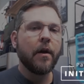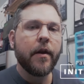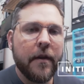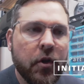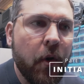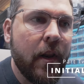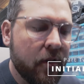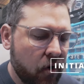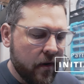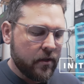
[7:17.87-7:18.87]
Okay, so
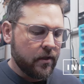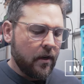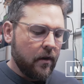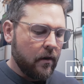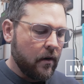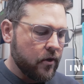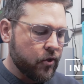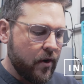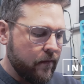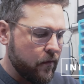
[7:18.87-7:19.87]
electronics are
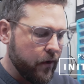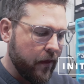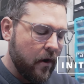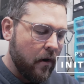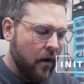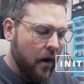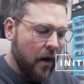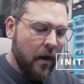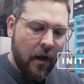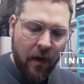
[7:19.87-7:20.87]
straightforward.
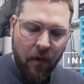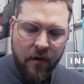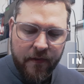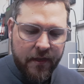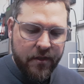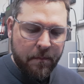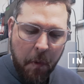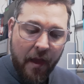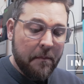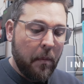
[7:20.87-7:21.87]
A lot of it is
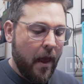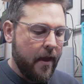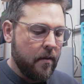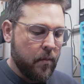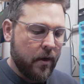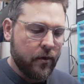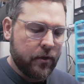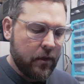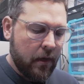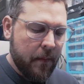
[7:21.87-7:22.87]
plug and play,
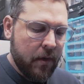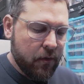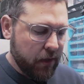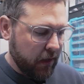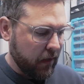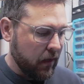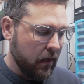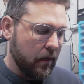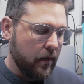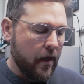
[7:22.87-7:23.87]
because I'm using
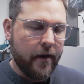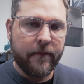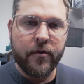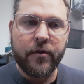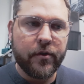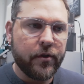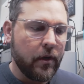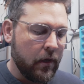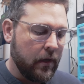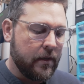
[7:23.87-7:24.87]
Adafruit's
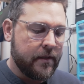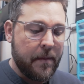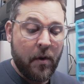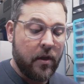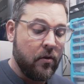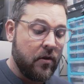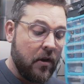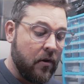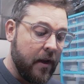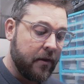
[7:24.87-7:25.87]
Stemma
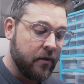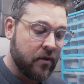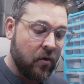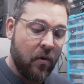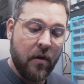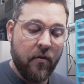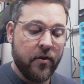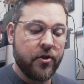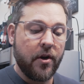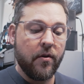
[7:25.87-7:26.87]
QT connectors all over
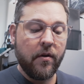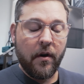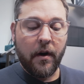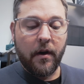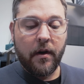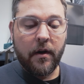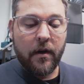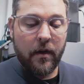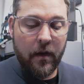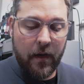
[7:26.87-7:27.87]
the show.
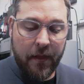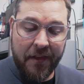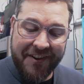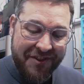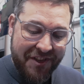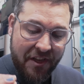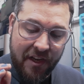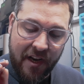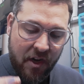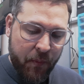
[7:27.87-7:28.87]
There is a
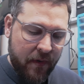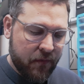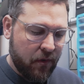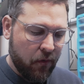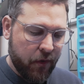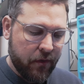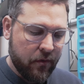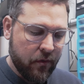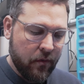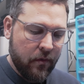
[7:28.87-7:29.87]
little bit of soldering to
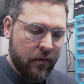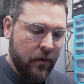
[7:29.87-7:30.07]
do.